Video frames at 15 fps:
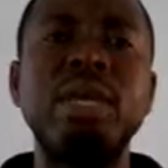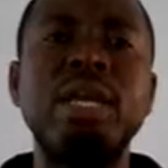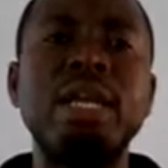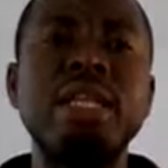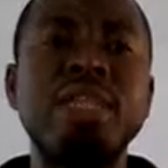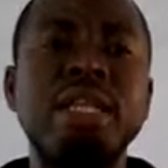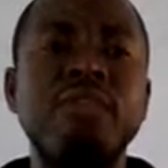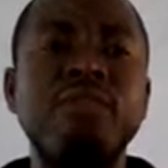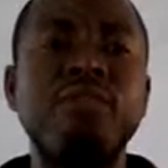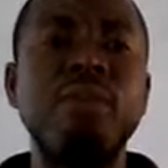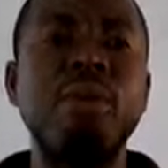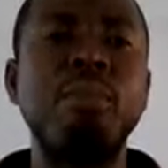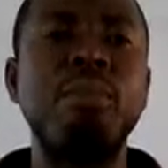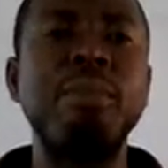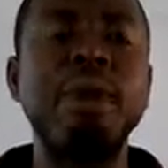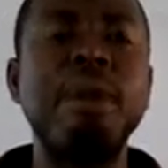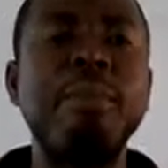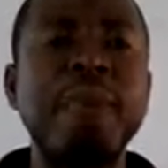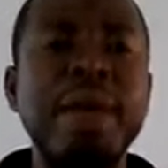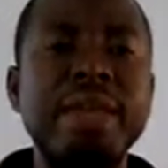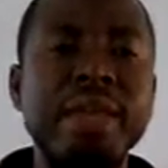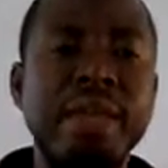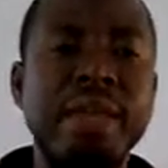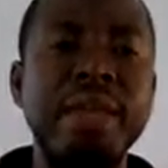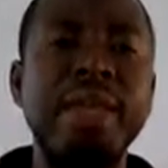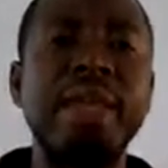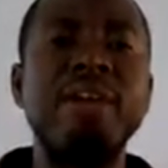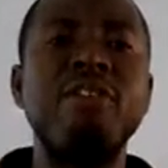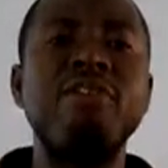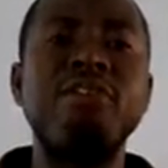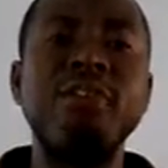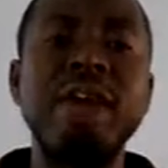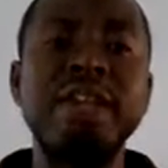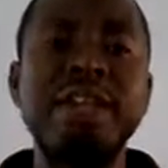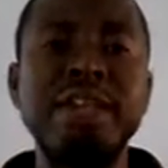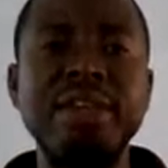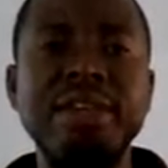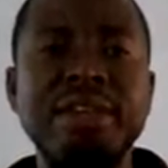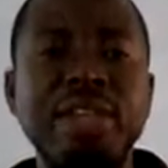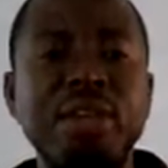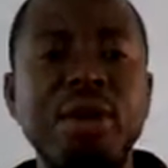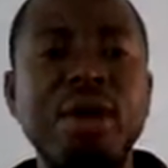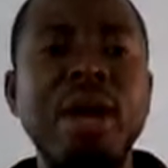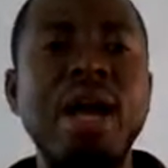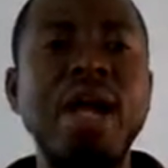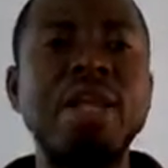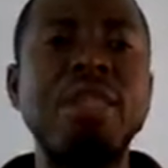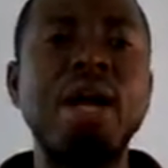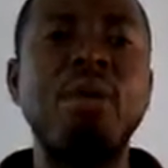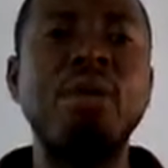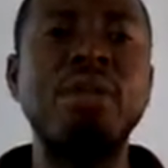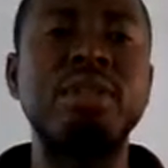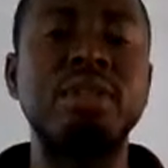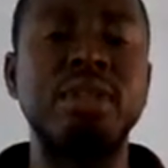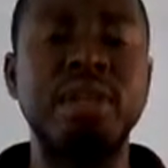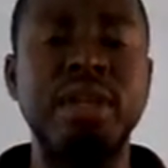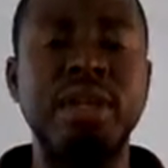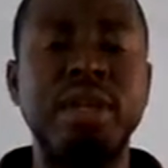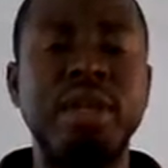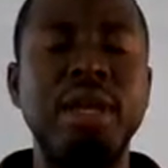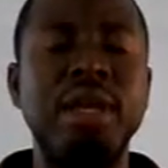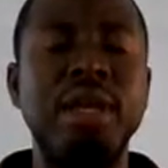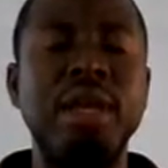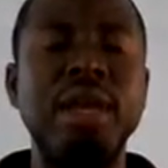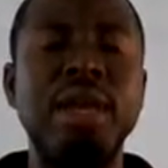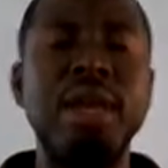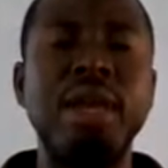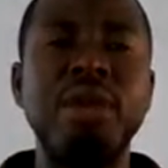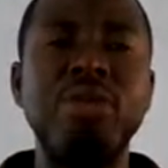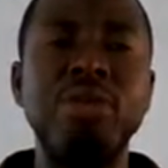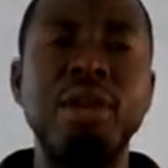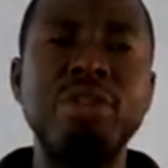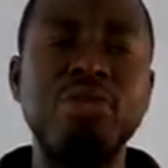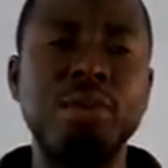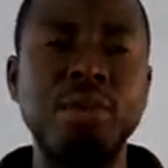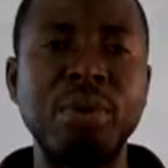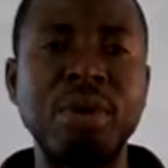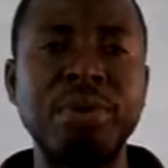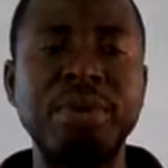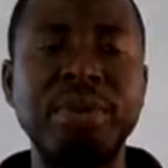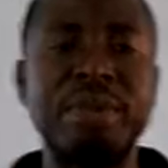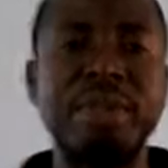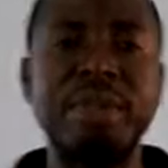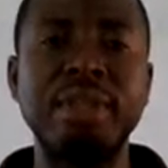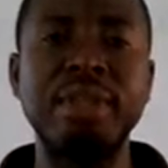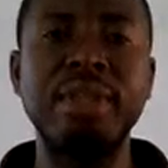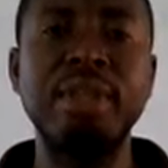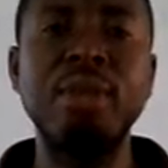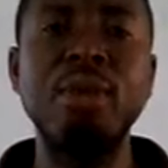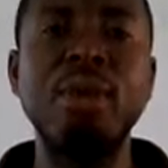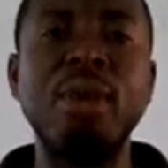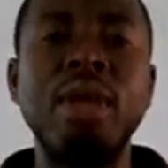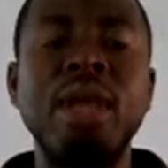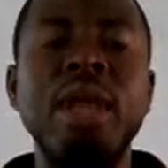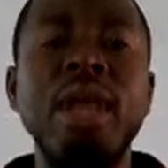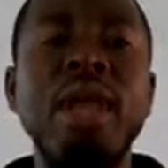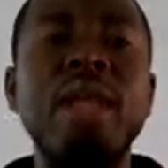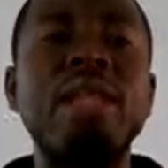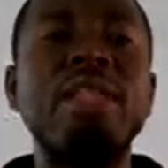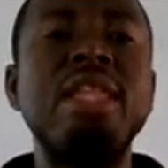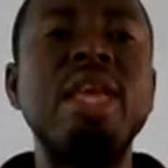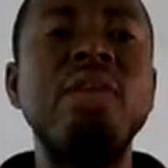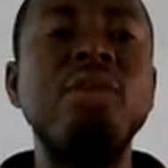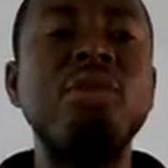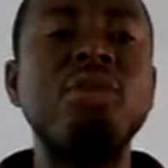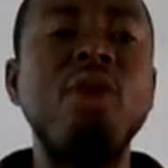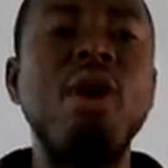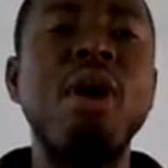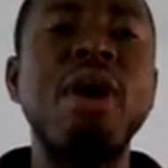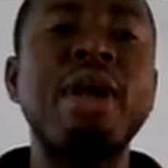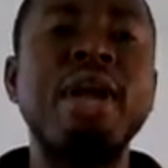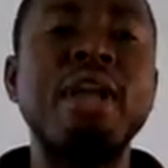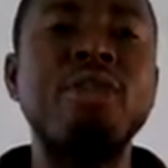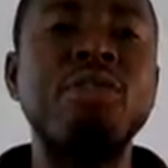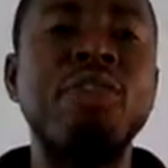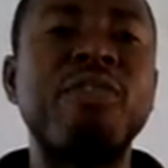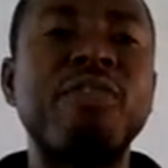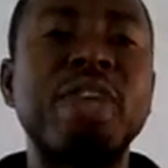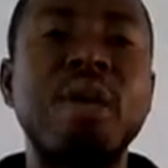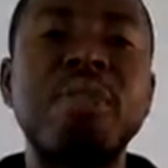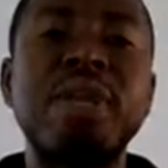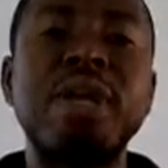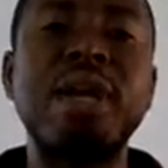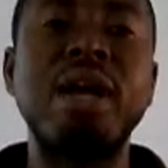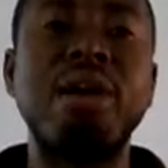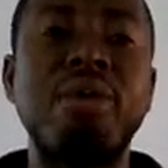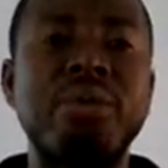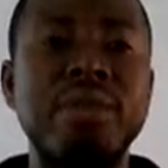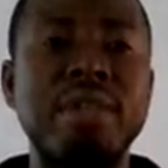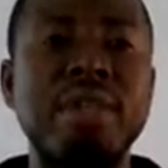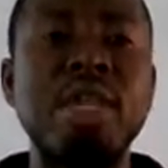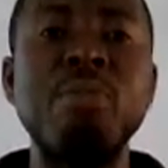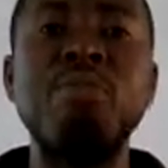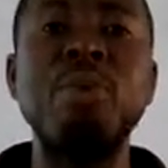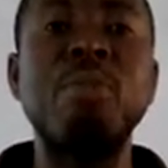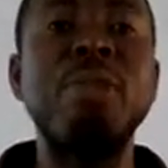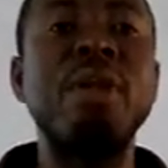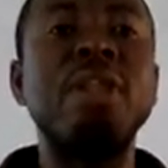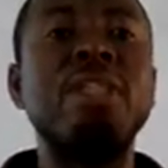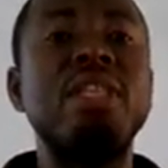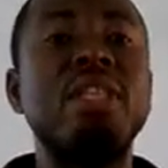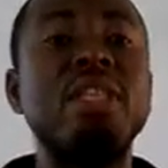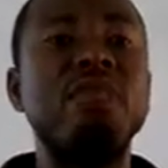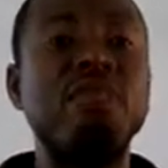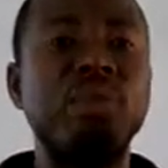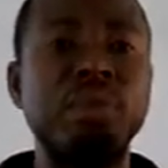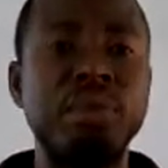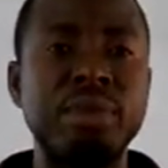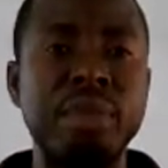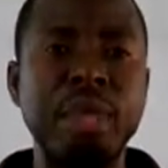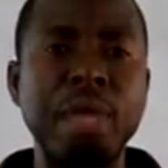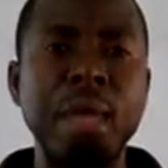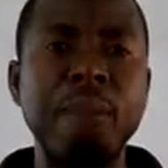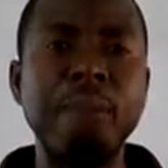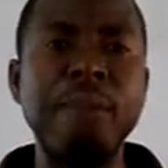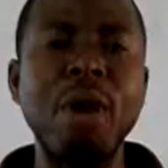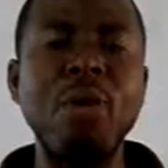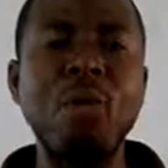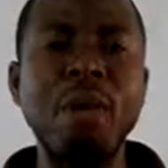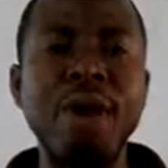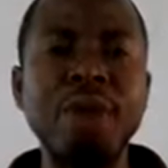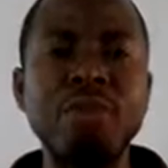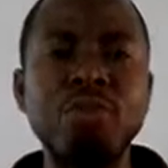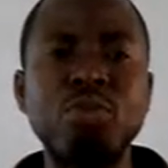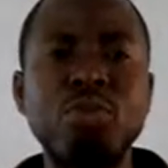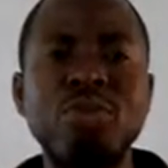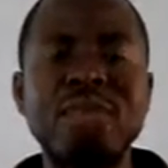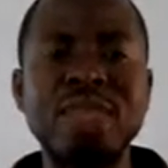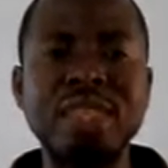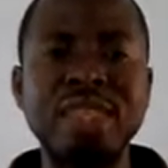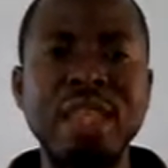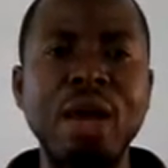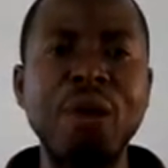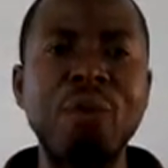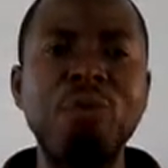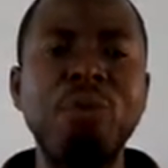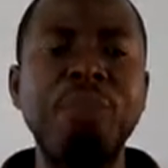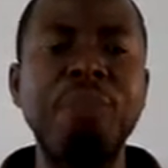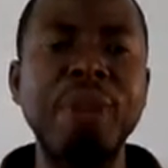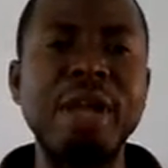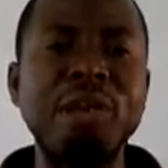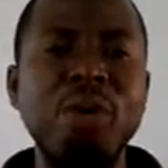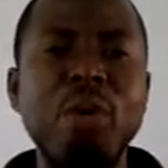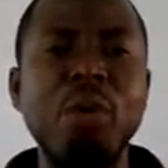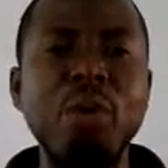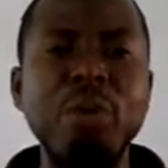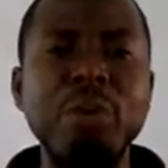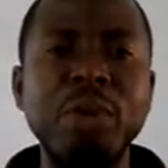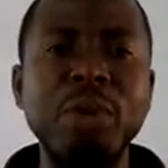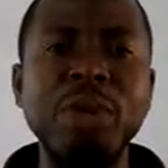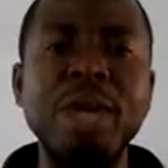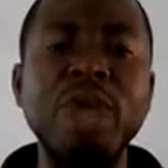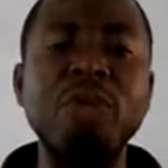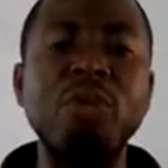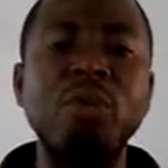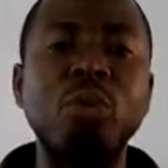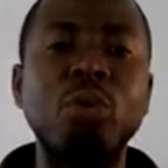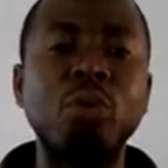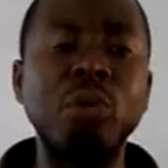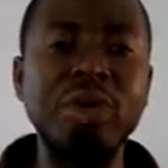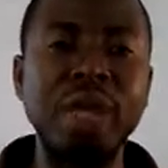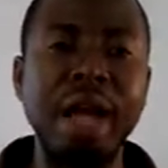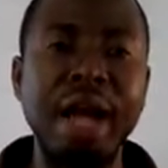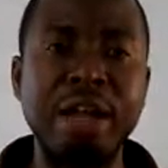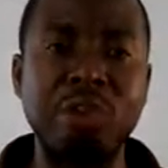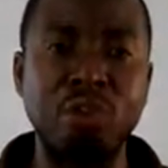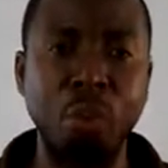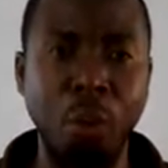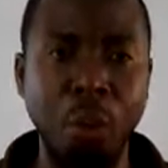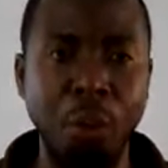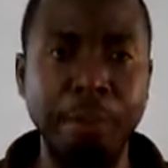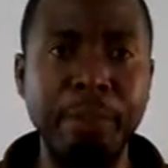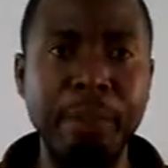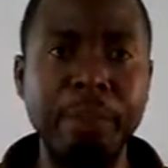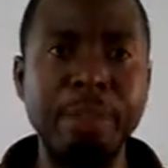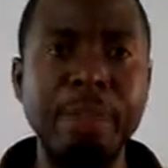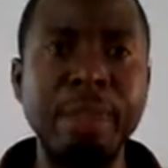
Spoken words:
eating from Papaya, Frankie's and other restaurants, and they use all kinds of chemicals in preparing these foods. But once you sit down, you plan your own meal and you cook at home,